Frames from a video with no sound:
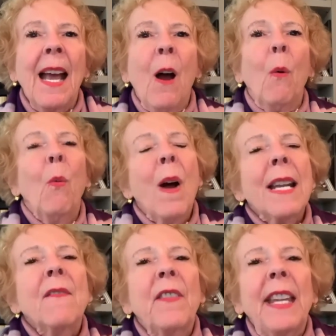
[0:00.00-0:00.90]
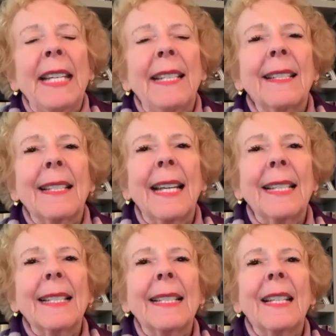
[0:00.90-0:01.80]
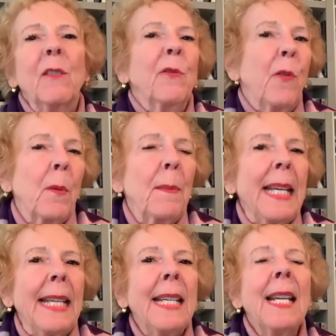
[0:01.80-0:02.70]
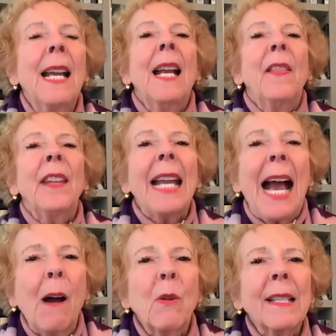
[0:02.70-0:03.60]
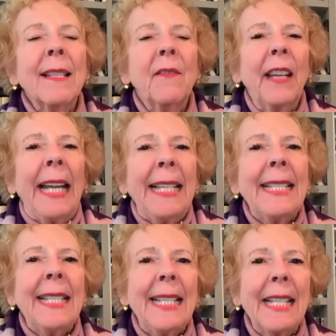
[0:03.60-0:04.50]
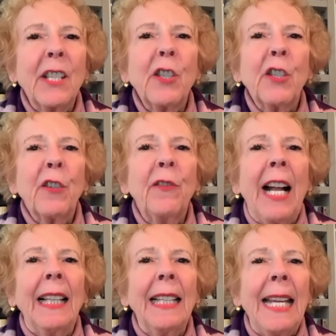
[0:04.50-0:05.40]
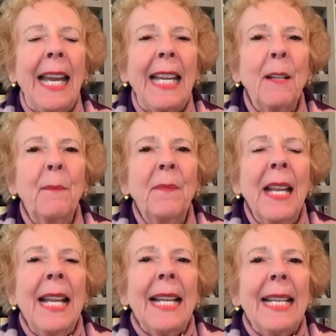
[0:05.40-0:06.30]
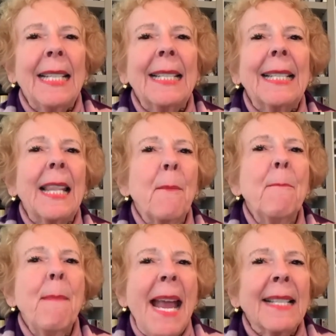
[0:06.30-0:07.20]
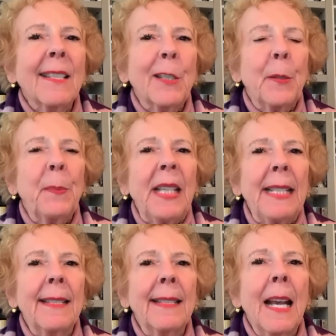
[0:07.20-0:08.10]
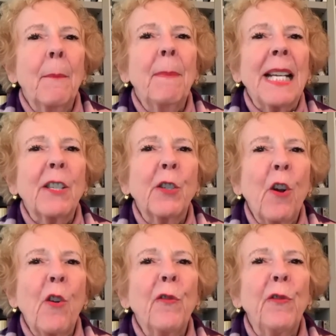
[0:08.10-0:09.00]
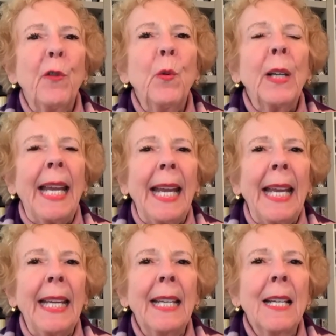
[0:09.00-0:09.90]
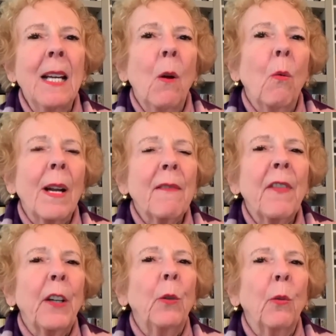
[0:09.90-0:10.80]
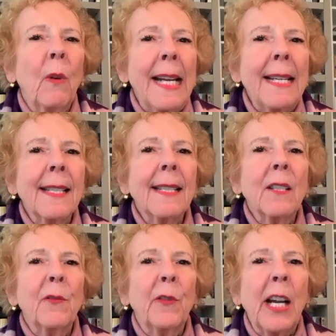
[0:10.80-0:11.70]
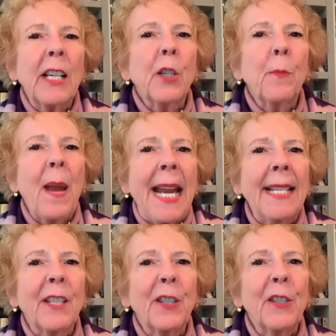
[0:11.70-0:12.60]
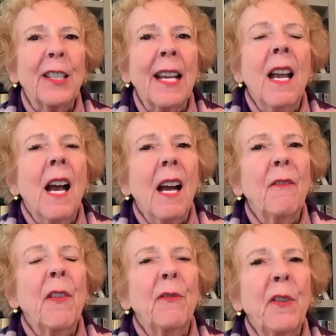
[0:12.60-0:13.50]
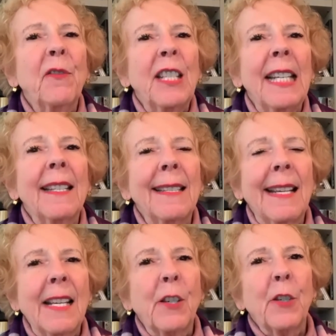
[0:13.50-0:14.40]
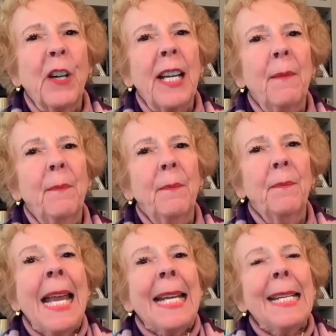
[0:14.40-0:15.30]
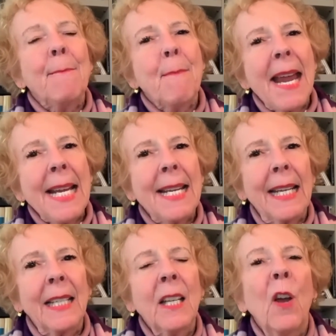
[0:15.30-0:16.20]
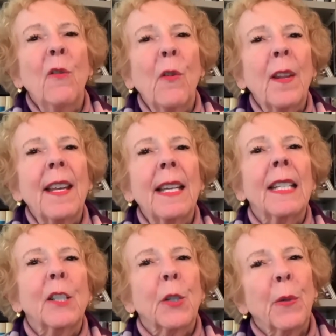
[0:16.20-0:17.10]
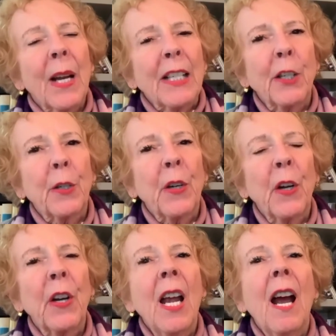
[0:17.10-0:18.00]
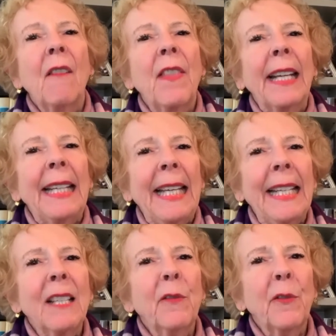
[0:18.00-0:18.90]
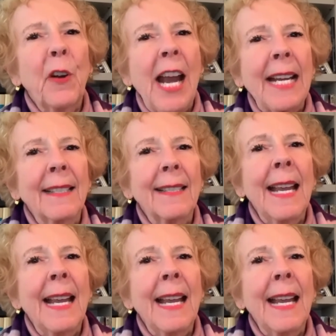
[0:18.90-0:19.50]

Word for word: One of these is, for me, The Hours of Etienne Chevalier. It is the masterpiece by Jean Fouquet, one of the greatest French painters of the 15th century. He made it for the treasurer of the King of France,